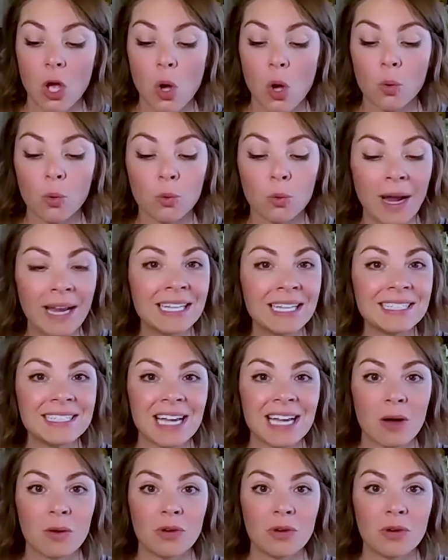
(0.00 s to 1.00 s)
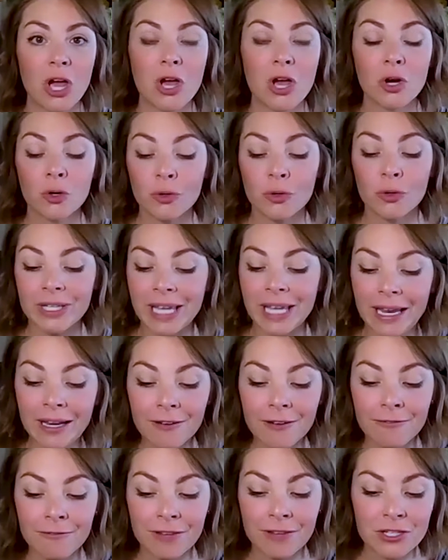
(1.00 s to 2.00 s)
Write it down, create
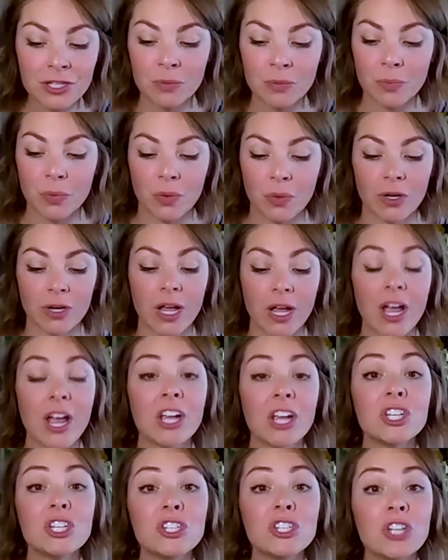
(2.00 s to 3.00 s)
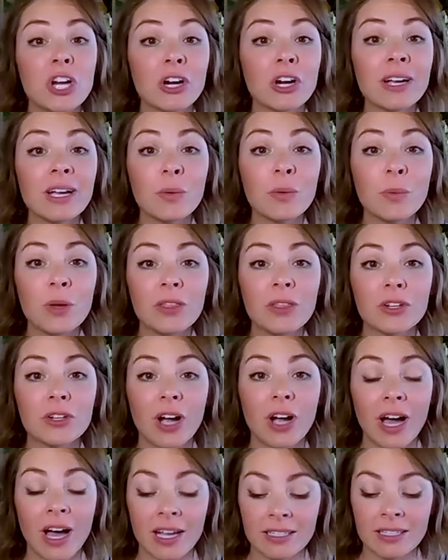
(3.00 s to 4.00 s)
a vision board, share it with your
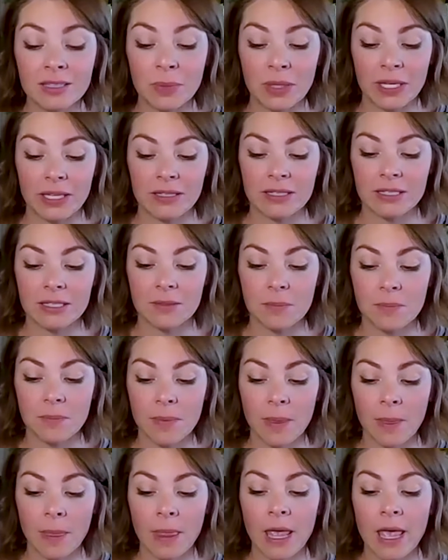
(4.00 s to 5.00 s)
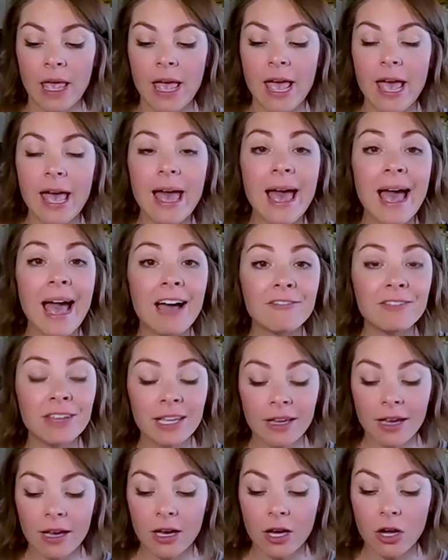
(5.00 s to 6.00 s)
husband.
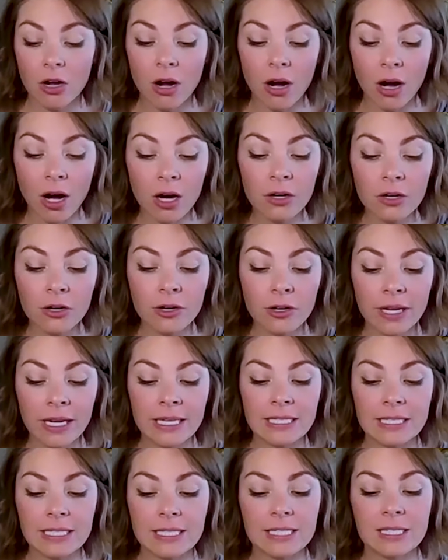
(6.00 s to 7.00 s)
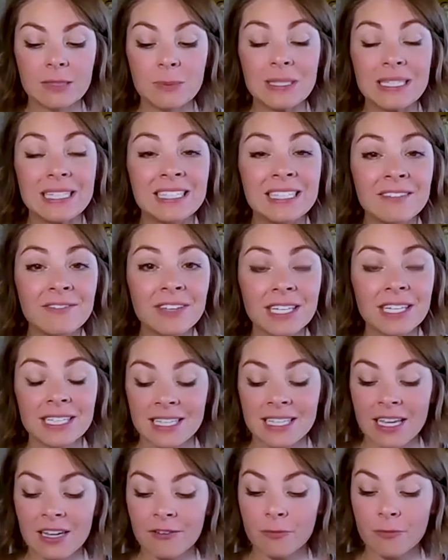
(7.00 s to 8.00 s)
Having a concrete, specific
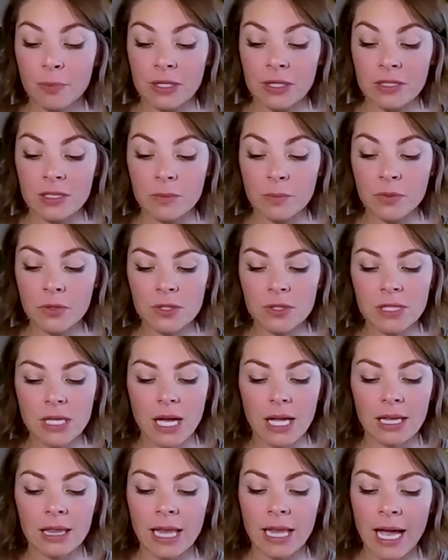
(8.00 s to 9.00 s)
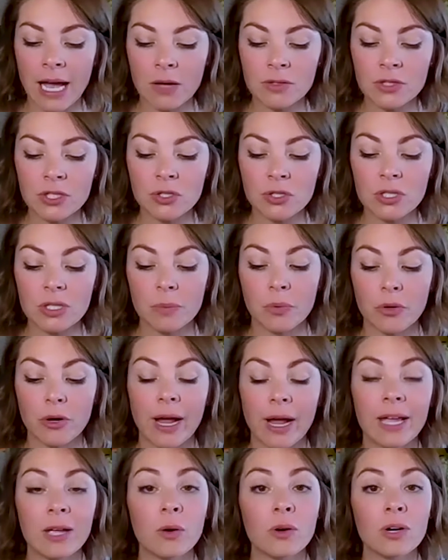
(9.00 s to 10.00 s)
set of principles allows you to
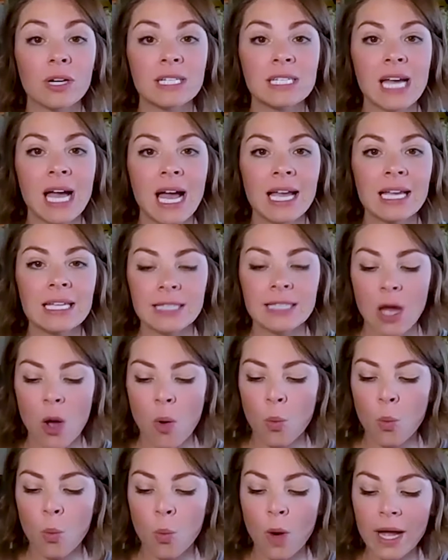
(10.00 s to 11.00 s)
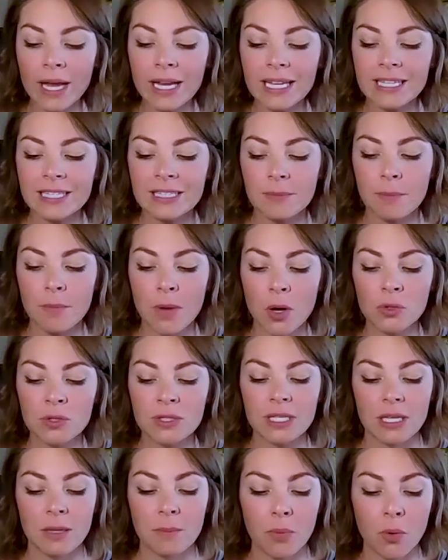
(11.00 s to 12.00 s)
prioritize what is
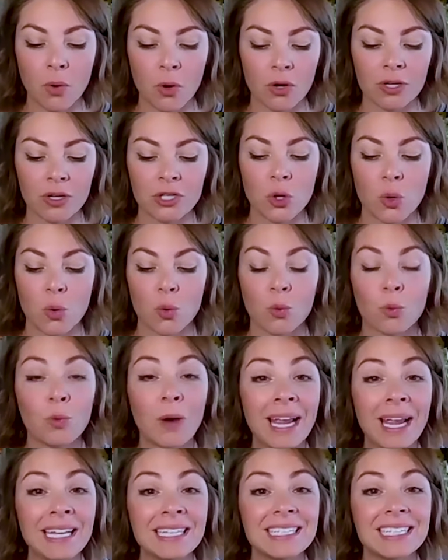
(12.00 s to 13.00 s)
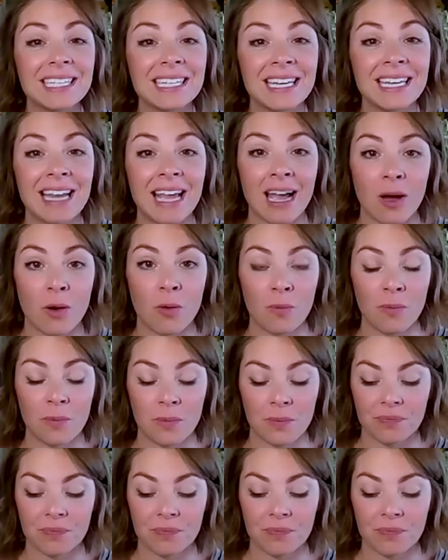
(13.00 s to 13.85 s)
most important right now.